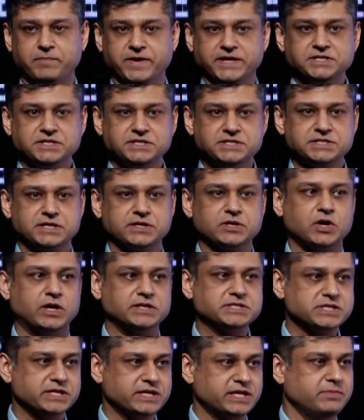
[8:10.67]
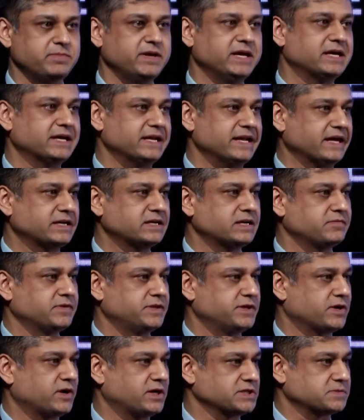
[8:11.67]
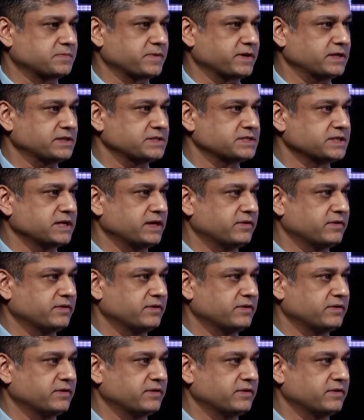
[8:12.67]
patients are constantly being connected with their hospitals,